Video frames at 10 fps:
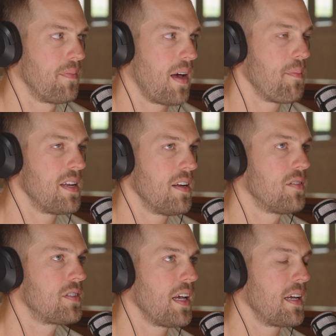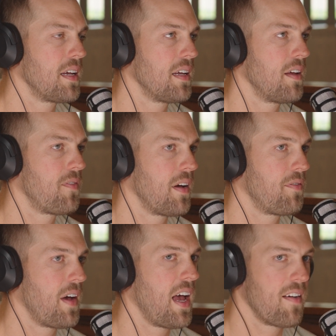I mean, it'll take, if
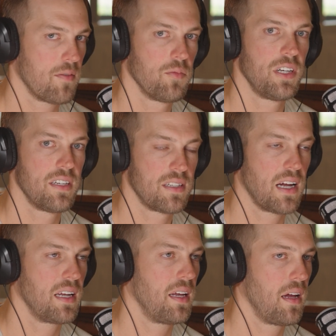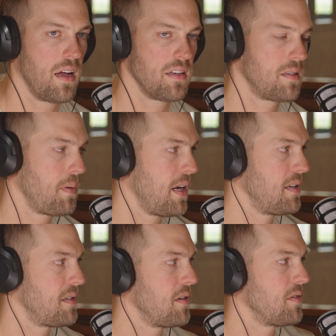I have them redesigning a
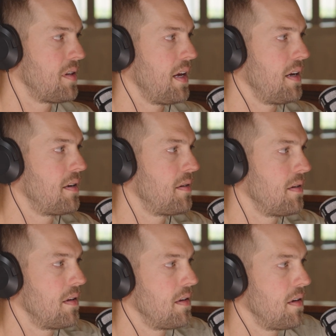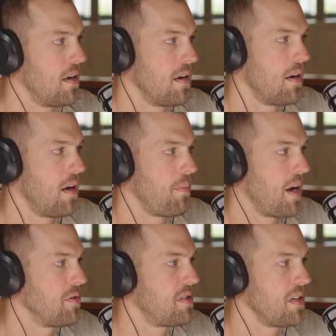space, it'll take,
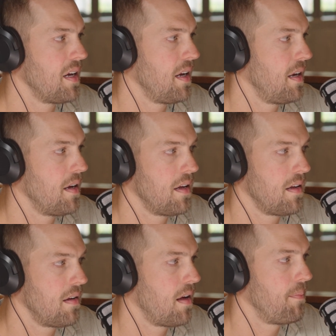I would say, a